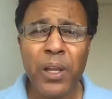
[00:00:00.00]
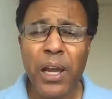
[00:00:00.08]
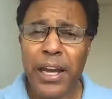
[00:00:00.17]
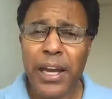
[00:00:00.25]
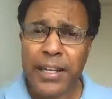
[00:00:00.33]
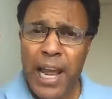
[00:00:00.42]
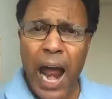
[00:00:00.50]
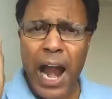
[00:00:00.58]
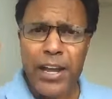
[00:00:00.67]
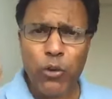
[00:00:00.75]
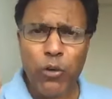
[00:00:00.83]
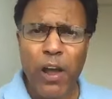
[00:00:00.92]
it
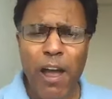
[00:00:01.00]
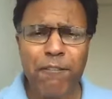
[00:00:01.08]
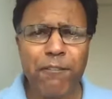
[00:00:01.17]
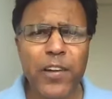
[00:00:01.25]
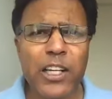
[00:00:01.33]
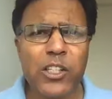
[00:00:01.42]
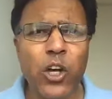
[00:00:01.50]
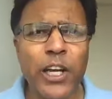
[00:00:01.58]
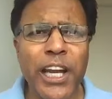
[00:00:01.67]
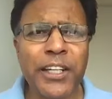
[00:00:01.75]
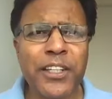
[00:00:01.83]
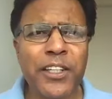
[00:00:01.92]
had to have figs on
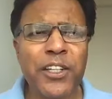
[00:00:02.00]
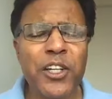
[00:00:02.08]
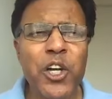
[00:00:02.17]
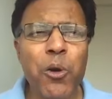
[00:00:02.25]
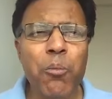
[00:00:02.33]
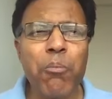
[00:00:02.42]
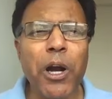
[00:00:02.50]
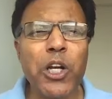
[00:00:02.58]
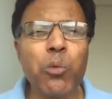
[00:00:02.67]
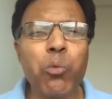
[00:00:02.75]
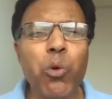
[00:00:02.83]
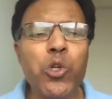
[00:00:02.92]
it, but
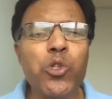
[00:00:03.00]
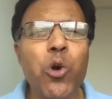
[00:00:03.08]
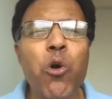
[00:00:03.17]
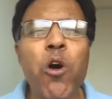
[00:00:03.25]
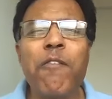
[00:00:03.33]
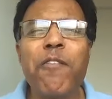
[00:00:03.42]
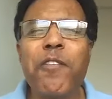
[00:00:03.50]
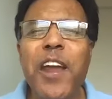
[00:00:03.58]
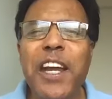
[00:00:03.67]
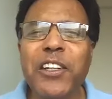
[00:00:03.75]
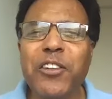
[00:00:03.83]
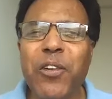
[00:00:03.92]
it was a
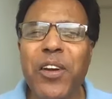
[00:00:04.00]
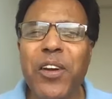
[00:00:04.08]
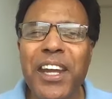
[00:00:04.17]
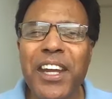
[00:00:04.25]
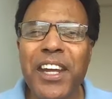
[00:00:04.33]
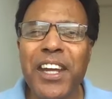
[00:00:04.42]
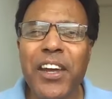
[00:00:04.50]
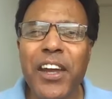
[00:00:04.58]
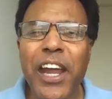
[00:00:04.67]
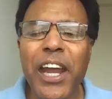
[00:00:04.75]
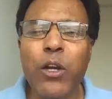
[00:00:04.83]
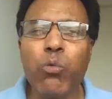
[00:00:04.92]
fig tree.
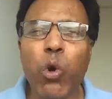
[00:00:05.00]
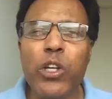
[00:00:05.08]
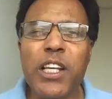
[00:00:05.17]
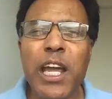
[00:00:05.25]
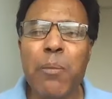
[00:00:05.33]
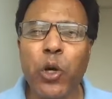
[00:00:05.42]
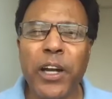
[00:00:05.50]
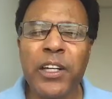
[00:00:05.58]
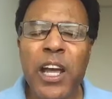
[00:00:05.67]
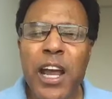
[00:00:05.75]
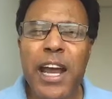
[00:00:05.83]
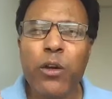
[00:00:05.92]
It was a
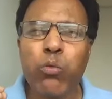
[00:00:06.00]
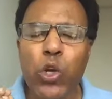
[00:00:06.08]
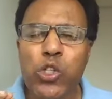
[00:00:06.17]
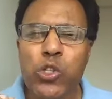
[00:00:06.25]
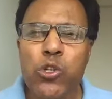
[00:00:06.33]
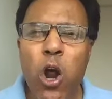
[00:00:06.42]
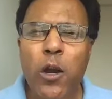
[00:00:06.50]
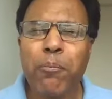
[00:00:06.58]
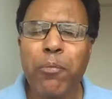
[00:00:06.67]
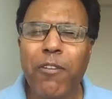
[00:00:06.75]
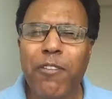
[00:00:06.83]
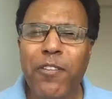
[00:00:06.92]
hypocrite. It was
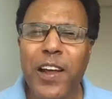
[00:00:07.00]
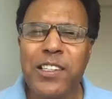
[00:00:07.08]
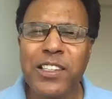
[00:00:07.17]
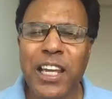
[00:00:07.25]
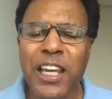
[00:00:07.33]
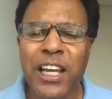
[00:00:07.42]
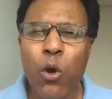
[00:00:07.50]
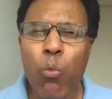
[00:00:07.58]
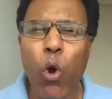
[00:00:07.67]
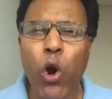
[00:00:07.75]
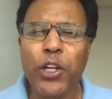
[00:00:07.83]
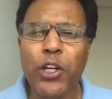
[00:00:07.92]
not
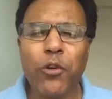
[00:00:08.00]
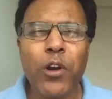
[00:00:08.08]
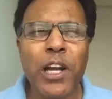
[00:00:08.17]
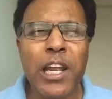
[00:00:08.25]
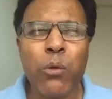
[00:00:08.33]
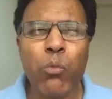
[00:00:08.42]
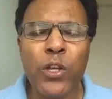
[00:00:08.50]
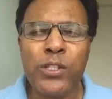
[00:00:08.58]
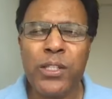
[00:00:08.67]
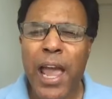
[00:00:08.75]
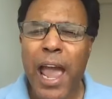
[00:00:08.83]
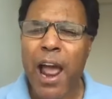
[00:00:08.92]
professing what it really
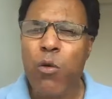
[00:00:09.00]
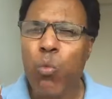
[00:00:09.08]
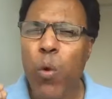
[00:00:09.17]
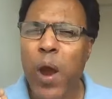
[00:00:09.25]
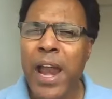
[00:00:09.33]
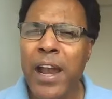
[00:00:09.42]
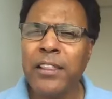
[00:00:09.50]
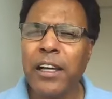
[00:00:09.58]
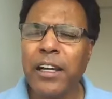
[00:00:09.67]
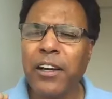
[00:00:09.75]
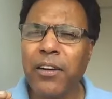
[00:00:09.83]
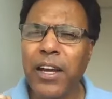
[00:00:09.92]
was. And
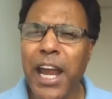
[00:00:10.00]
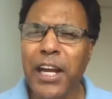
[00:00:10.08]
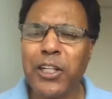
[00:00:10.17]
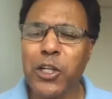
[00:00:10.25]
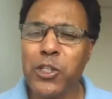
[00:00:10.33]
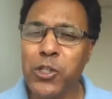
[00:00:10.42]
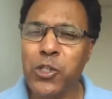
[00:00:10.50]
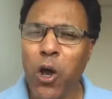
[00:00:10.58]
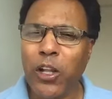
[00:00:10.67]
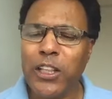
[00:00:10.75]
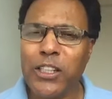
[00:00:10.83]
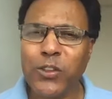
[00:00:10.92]
when the Creator
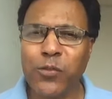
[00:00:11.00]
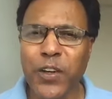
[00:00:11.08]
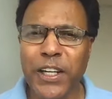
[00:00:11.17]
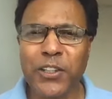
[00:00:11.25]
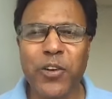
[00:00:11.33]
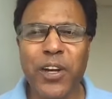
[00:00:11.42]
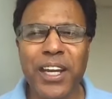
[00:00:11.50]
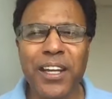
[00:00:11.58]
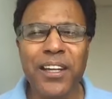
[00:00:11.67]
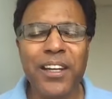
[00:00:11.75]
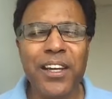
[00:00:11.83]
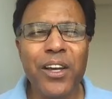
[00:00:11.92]
saw this fig
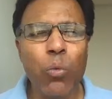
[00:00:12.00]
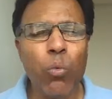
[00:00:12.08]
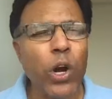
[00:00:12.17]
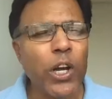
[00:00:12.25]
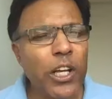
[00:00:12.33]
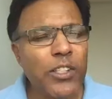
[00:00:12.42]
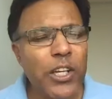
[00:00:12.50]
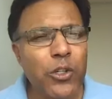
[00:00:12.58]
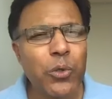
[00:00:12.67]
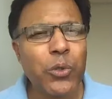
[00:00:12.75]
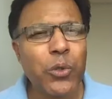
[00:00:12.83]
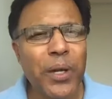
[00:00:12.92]
tree, what does he
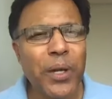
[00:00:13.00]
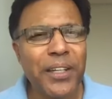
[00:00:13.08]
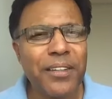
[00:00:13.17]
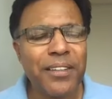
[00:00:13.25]
do to it?